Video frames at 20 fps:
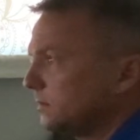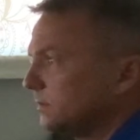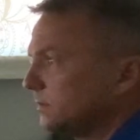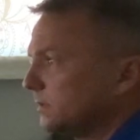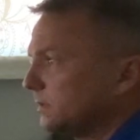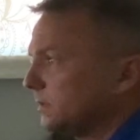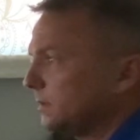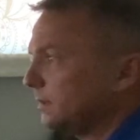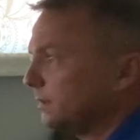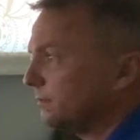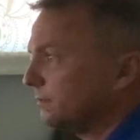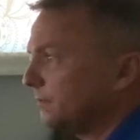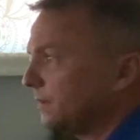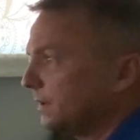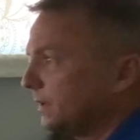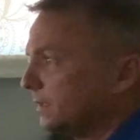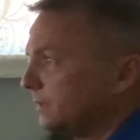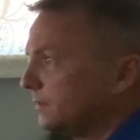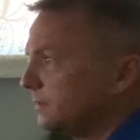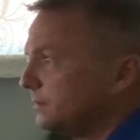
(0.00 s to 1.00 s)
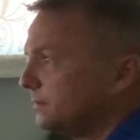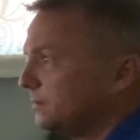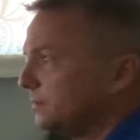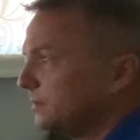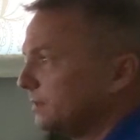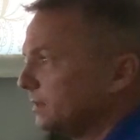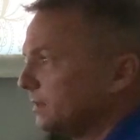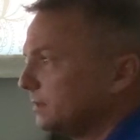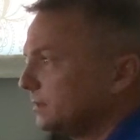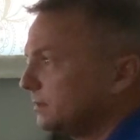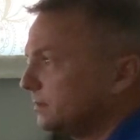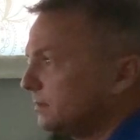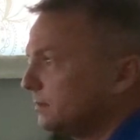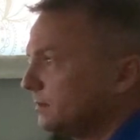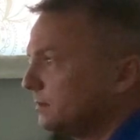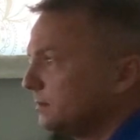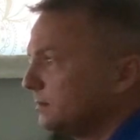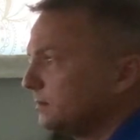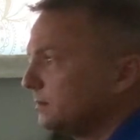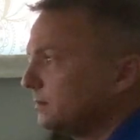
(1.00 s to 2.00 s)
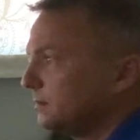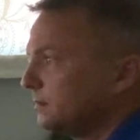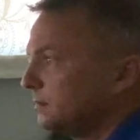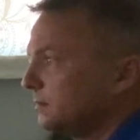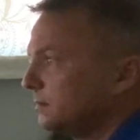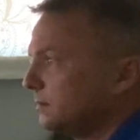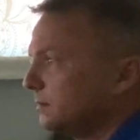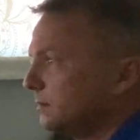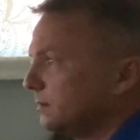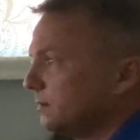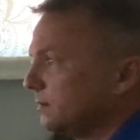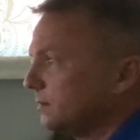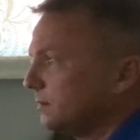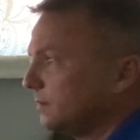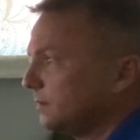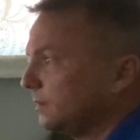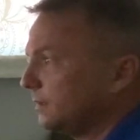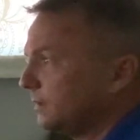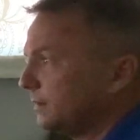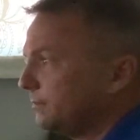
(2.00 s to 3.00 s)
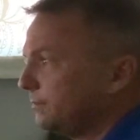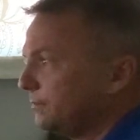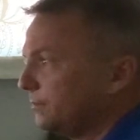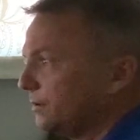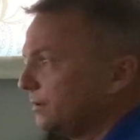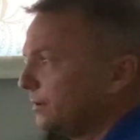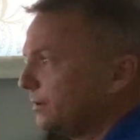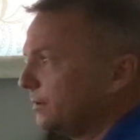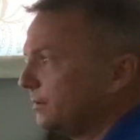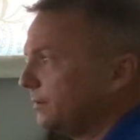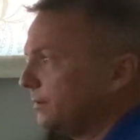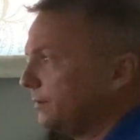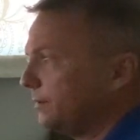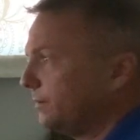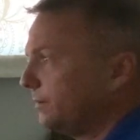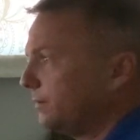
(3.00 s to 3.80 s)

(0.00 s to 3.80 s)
And in fact, let's do this. Left rudder,